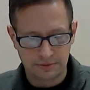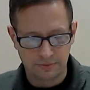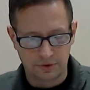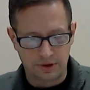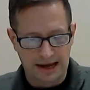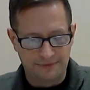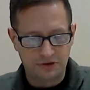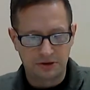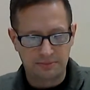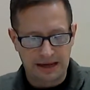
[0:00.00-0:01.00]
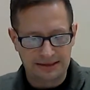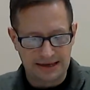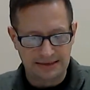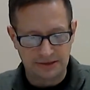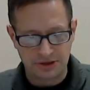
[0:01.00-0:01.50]
we'll absolutely make
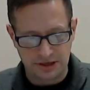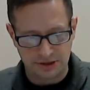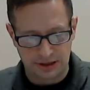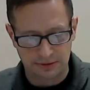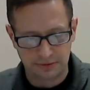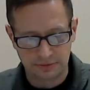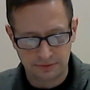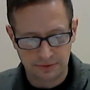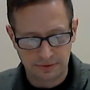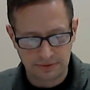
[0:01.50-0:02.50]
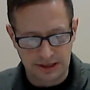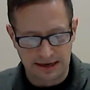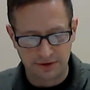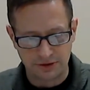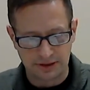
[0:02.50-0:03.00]
that decision to
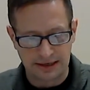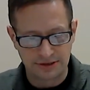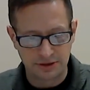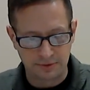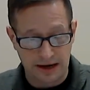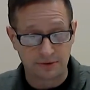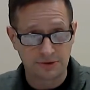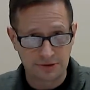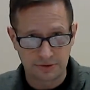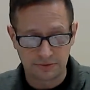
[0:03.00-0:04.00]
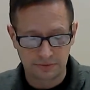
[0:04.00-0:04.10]
either delay 2 hours